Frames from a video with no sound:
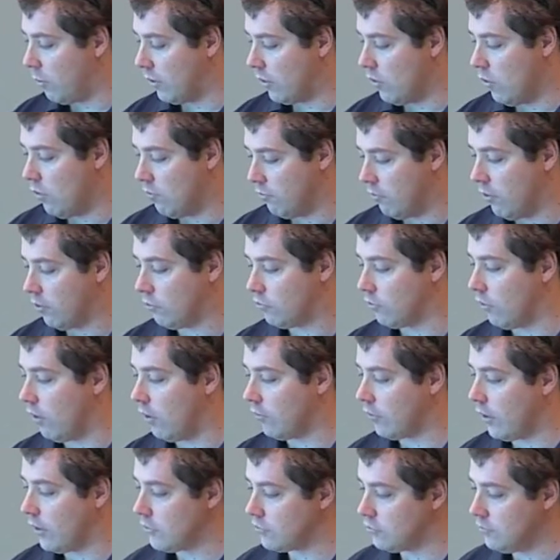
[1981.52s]
we call
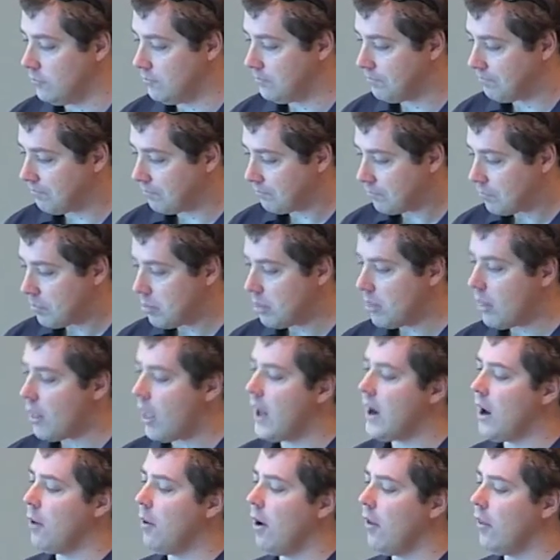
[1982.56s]
virtualization.
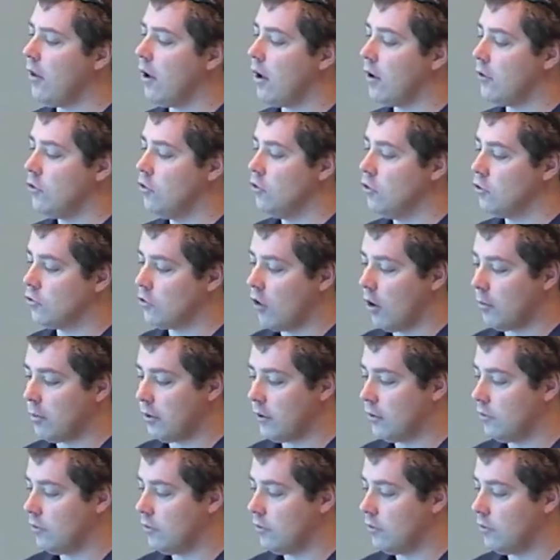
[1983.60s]
And our other new topic,